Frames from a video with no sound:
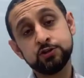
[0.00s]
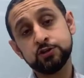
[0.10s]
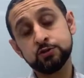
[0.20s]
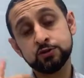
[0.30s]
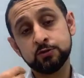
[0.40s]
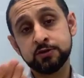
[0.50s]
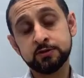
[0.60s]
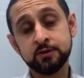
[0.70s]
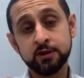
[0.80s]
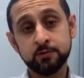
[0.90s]
so you'll still be
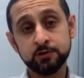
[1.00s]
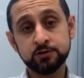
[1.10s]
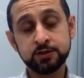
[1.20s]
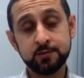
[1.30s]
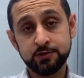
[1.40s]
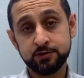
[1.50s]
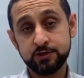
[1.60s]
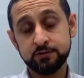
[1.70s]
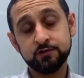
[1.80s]
liable to stamp duty.